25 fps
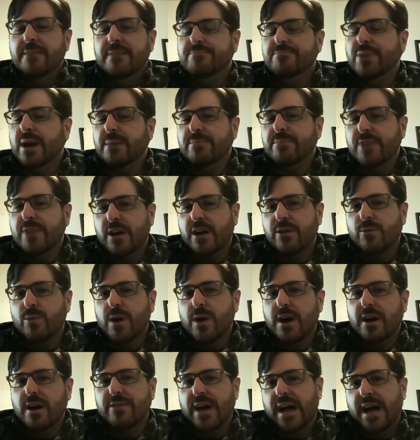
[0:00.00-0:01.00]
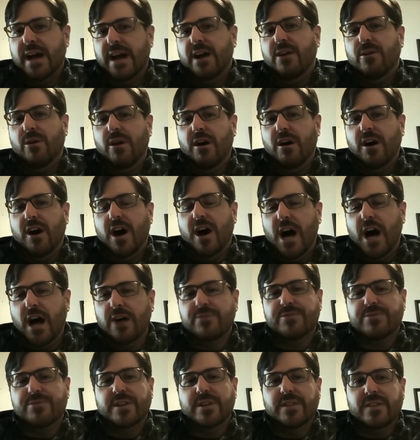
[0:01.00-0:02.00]
But I'm not aware of how
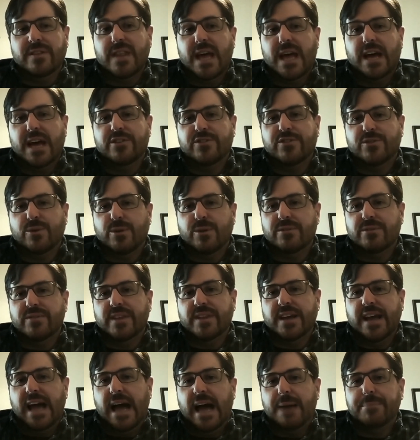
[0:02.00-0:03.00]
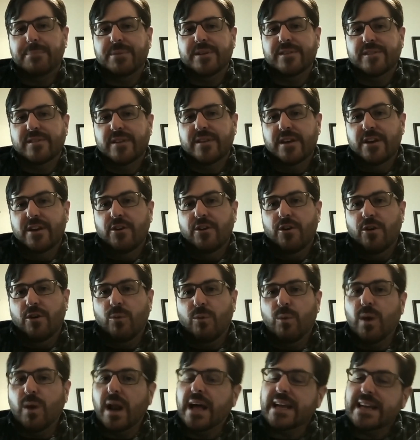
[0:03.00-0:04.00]
often that sort of thing happens.
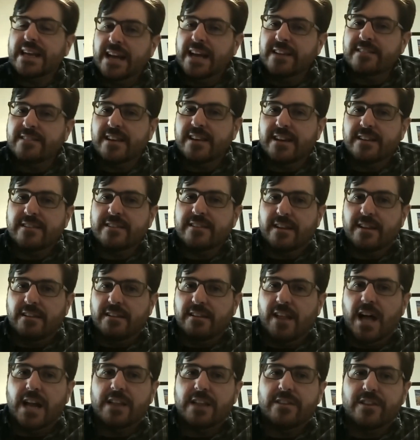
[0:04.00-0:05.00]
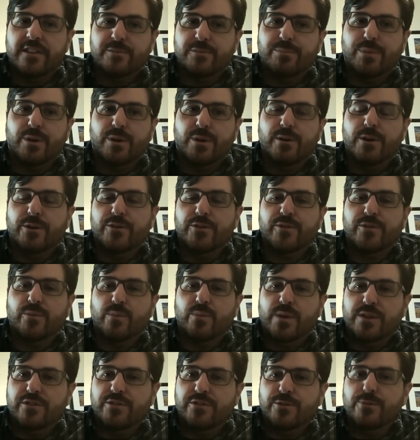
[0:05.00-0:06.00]
What I mm-hmm. can say is that a lot of these burrows,
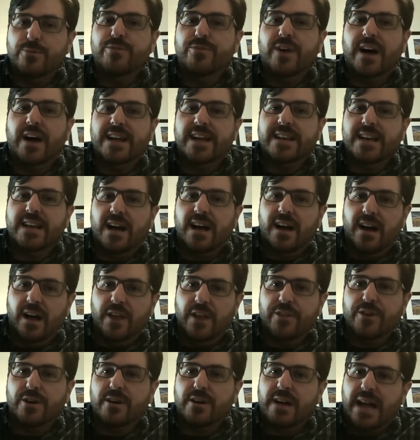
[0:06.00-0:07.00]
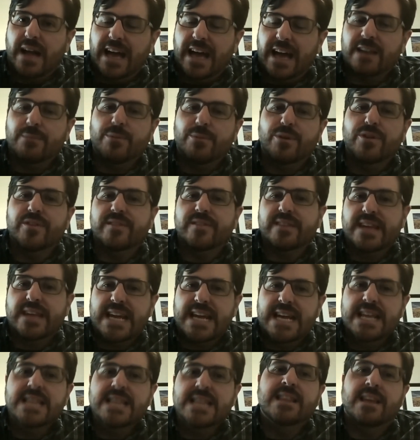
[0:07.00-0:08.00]
we do find other animals
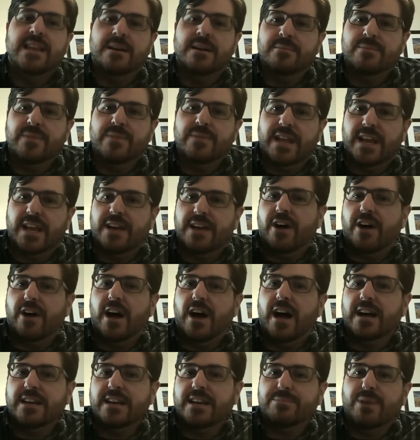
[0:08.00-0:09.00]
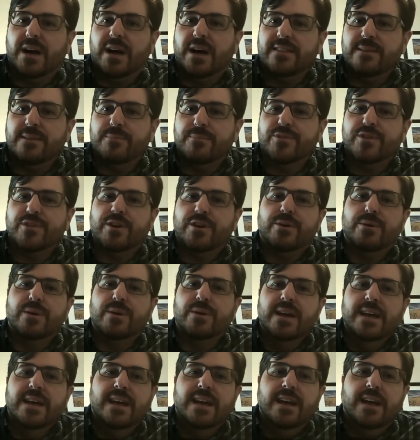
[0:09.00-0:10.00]
in them that have occupied them. So
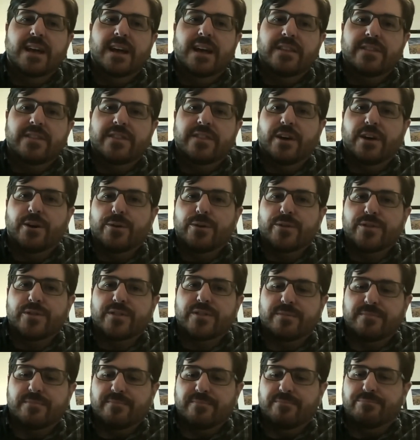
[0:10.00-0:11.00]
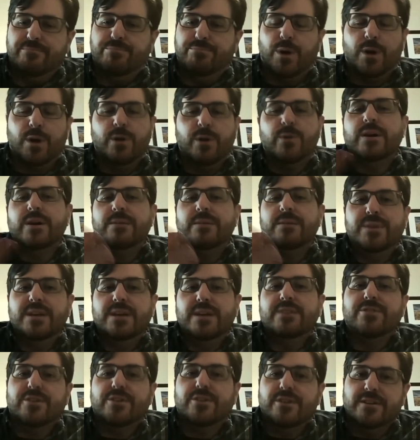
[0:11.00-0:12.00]
those burrowing
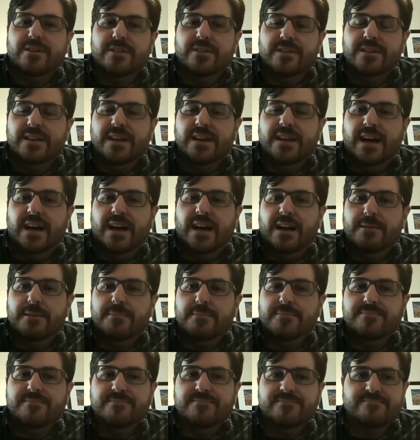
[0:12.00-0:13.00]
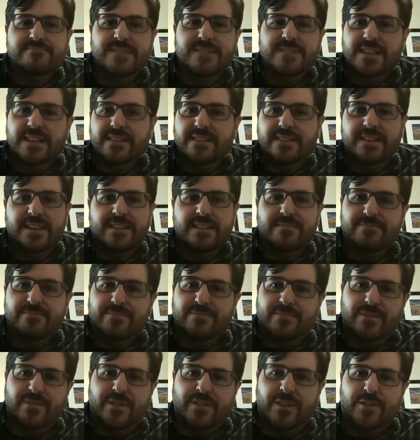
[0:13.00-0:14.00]
beaver, um, the, the,
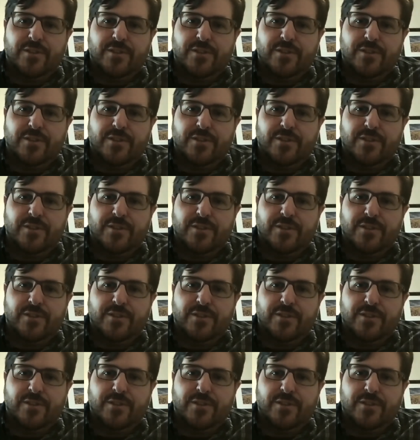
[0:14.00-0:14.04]
the,